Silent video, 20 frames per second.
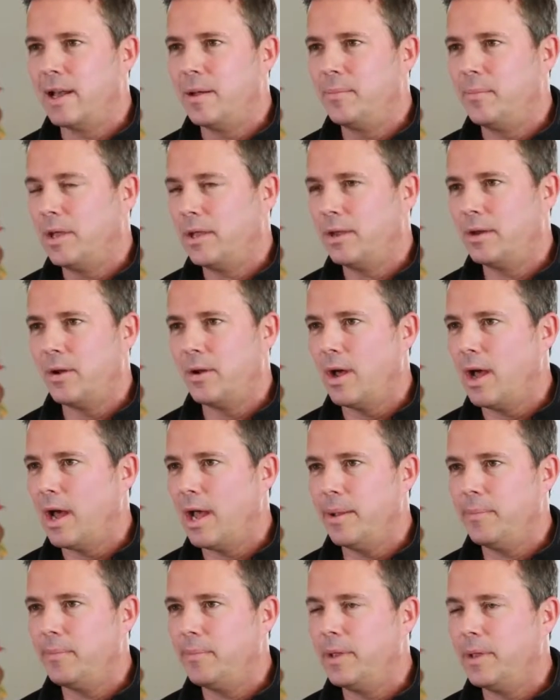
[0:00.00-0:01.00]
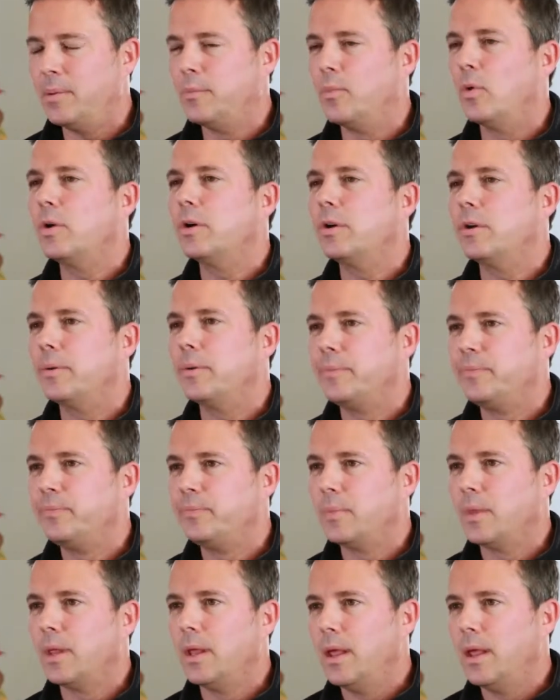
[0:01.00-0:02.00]
I'm immortal.
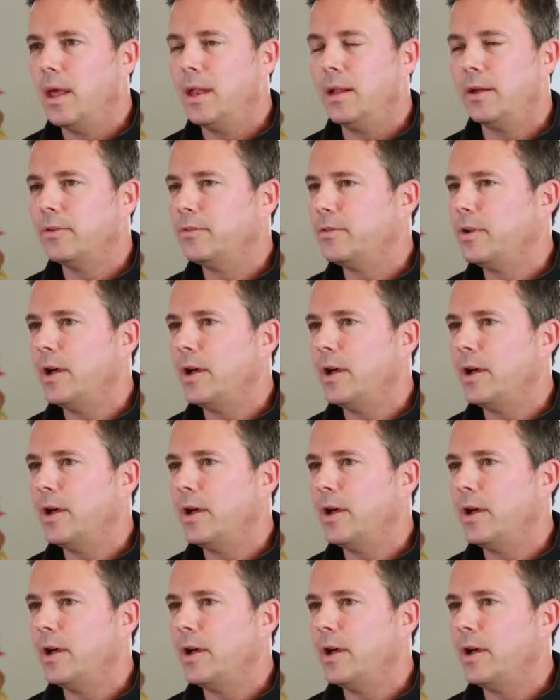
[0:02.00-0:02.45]
And he goes,